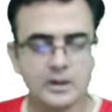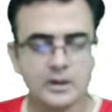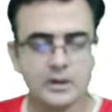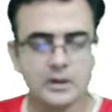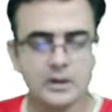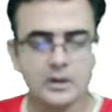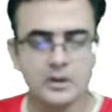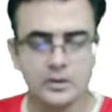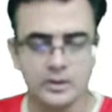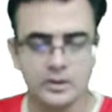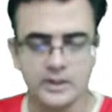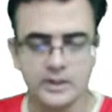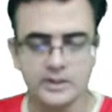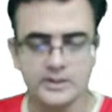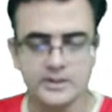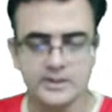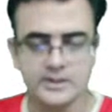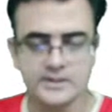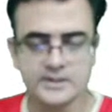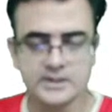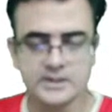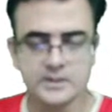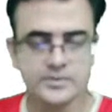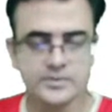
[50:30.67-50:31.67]
Okay,
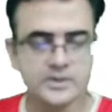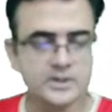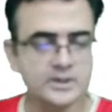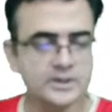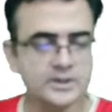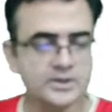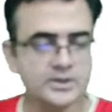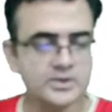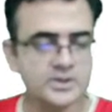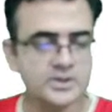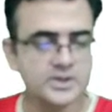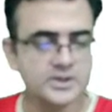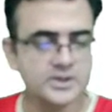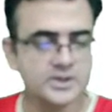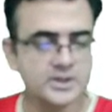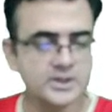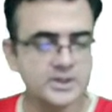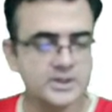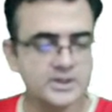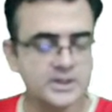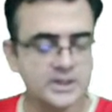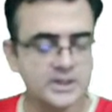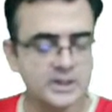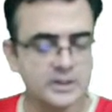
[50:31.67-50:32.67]
transcription initiation
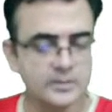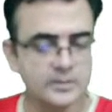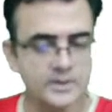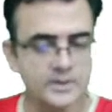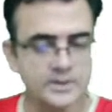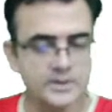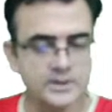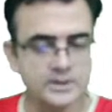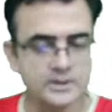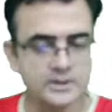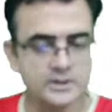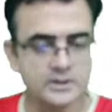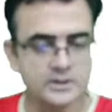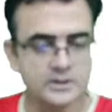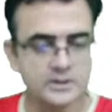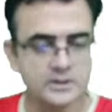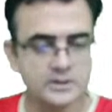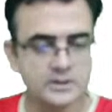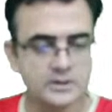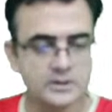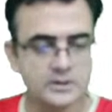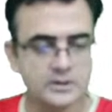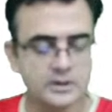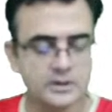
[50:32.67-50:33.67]
is inhibited.
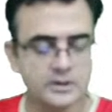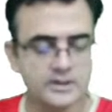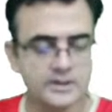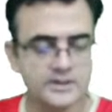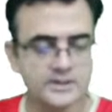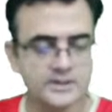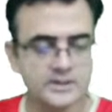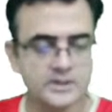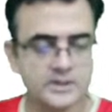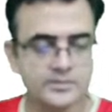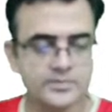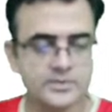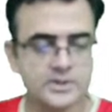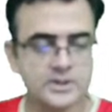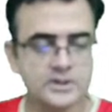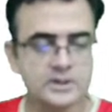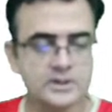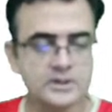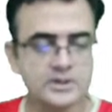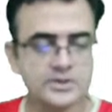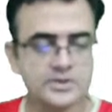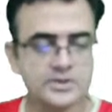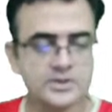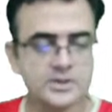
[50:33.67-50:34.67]
Transcription
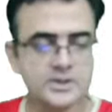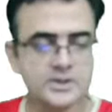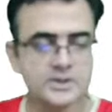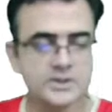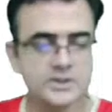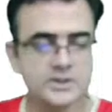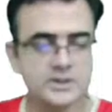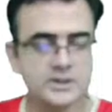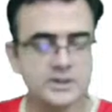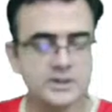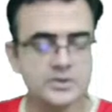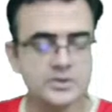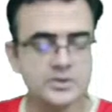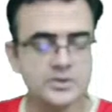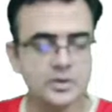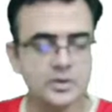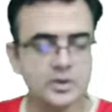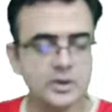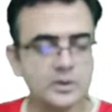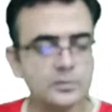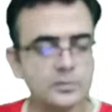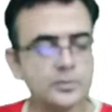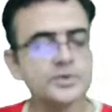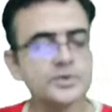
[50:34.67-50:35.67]
initiation is
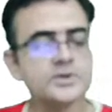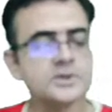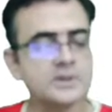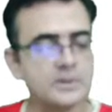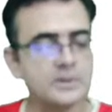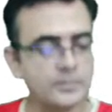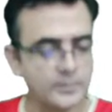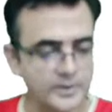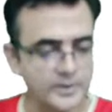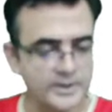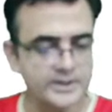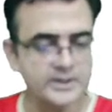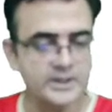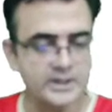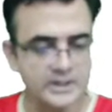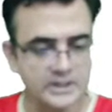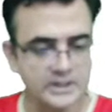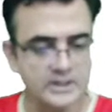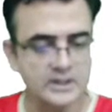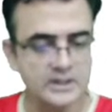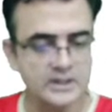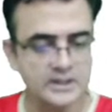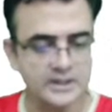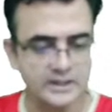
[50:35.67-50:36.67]
almost completed
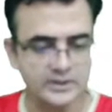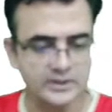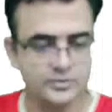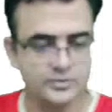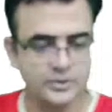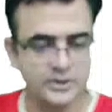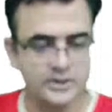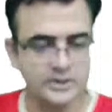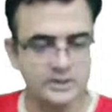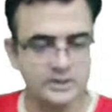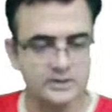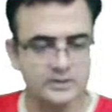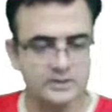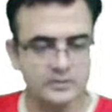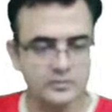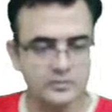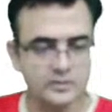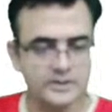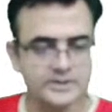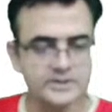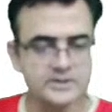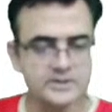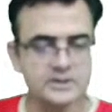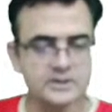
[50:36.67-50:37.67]
here actually.
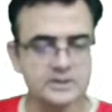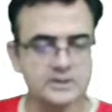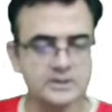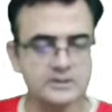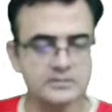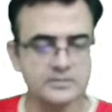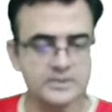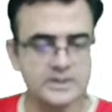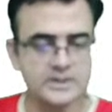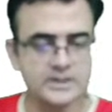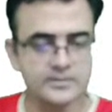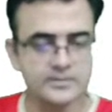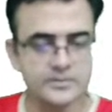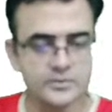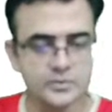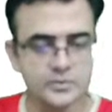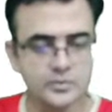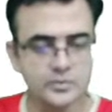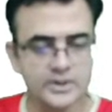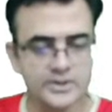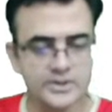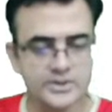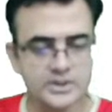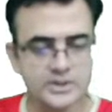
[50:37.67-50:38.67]
Once the
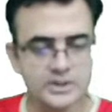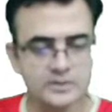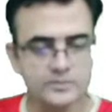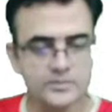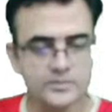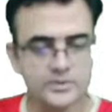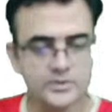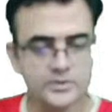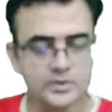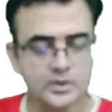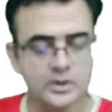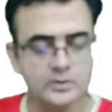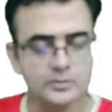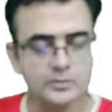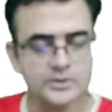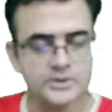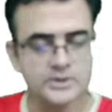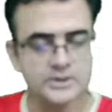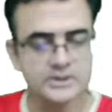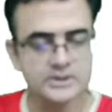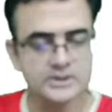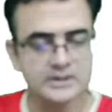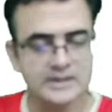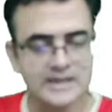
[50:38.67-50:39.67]
TF2H comes,
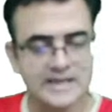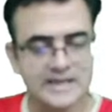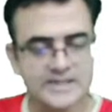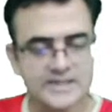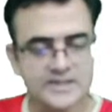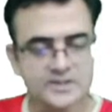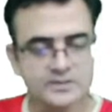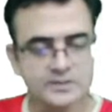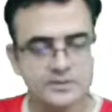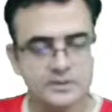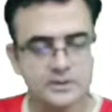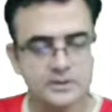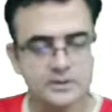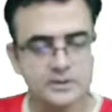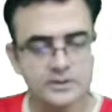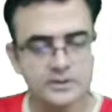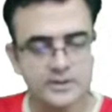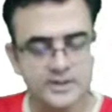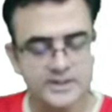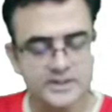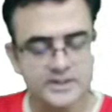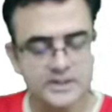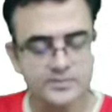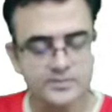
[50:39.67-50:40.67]
almost, this is last
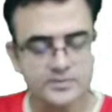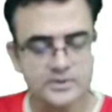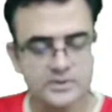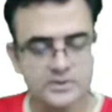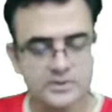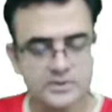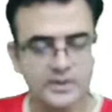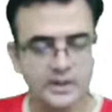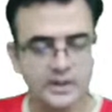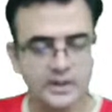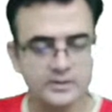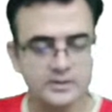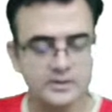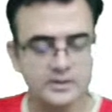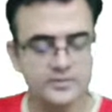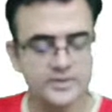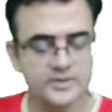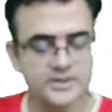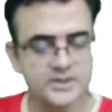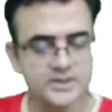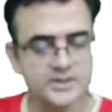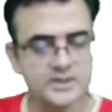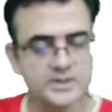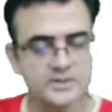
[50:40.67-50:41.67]
transcription factor
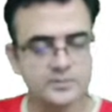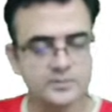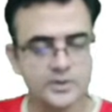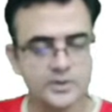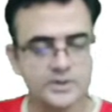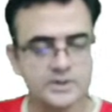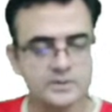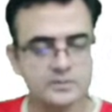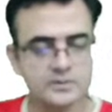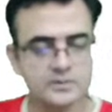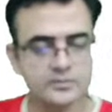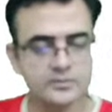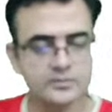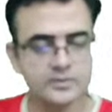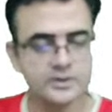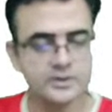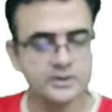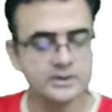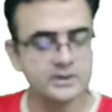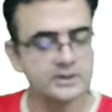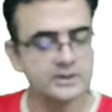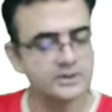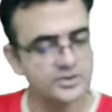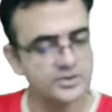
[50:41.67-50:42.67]
which is responsible for
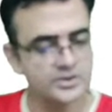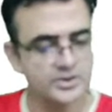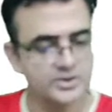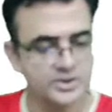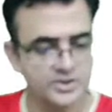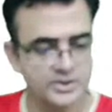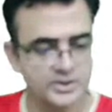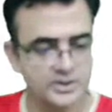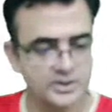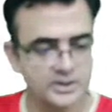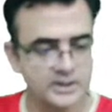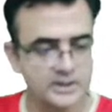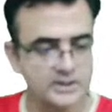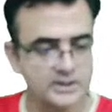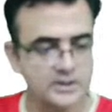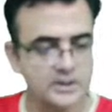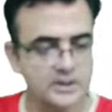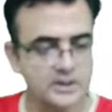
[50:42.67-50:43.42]
the initiation, right?